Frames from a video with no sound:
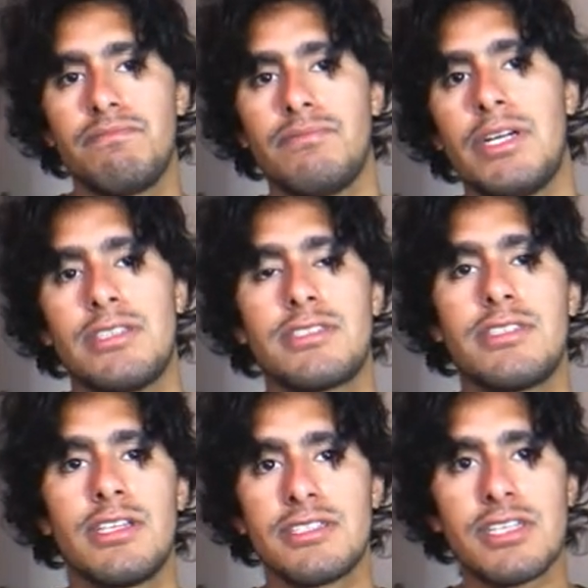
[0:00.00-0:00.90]
But
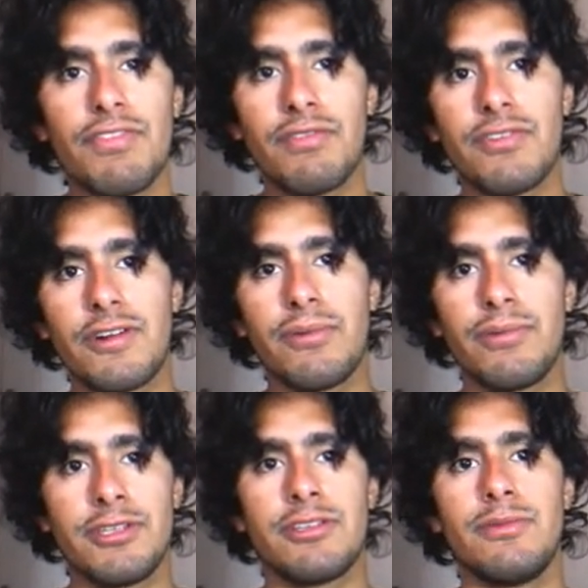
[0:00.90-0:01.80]
that's something for
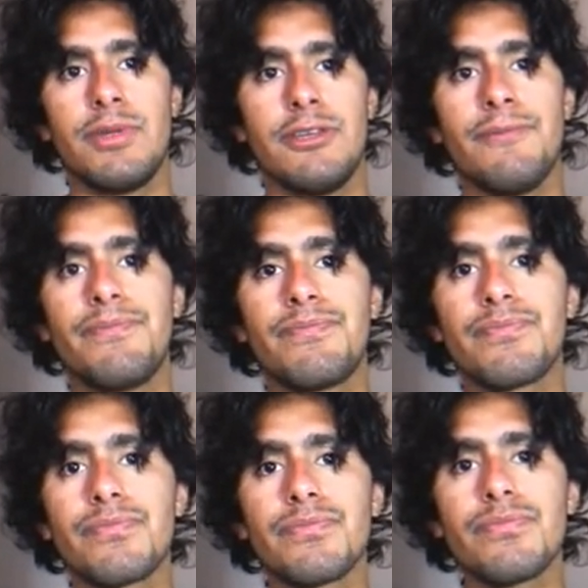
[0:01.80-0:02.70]
another video.
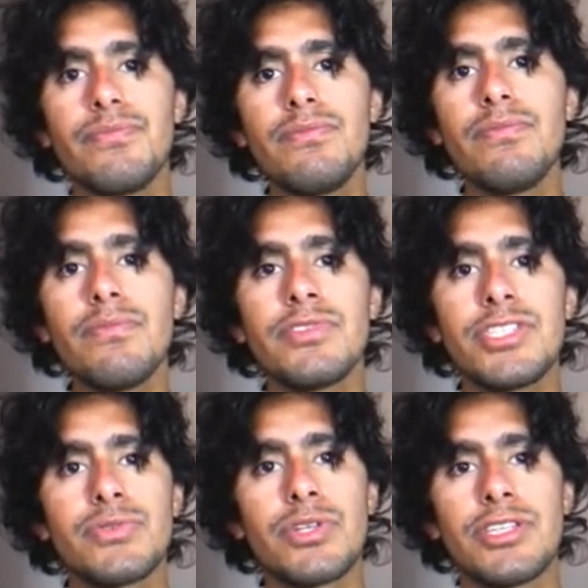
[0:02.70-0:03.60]

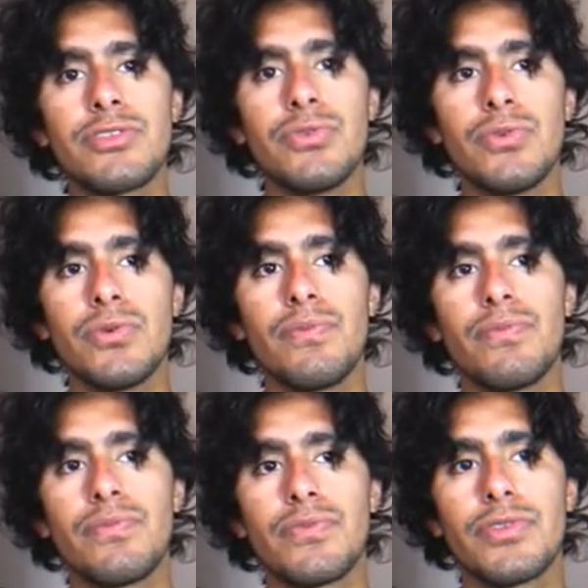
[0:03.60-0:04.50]
Just wanted to
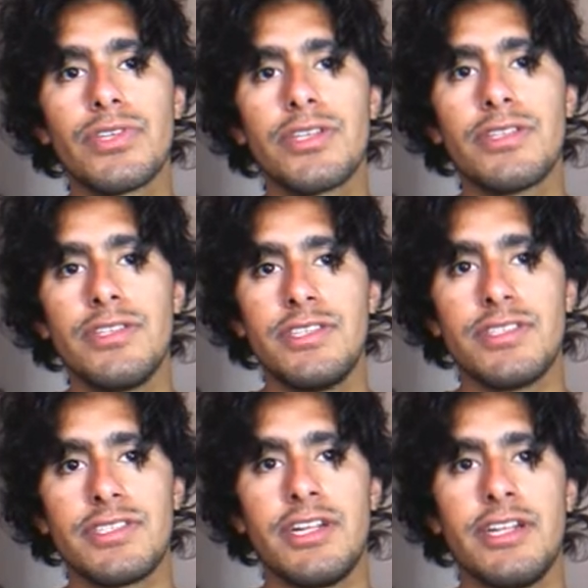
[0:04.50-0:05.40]
tease
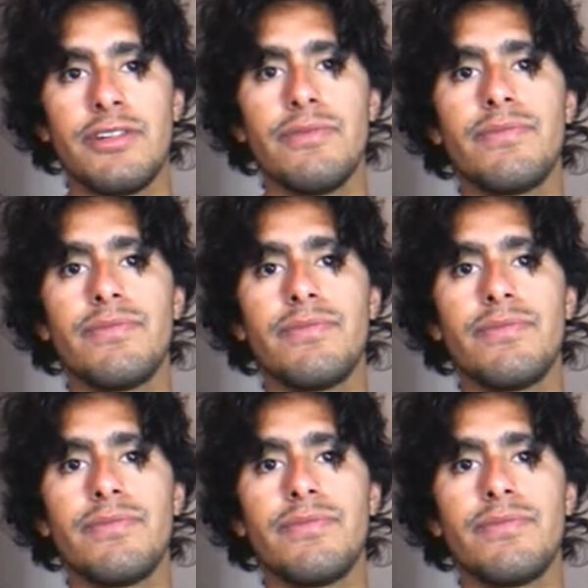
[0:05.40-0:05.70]
it a little.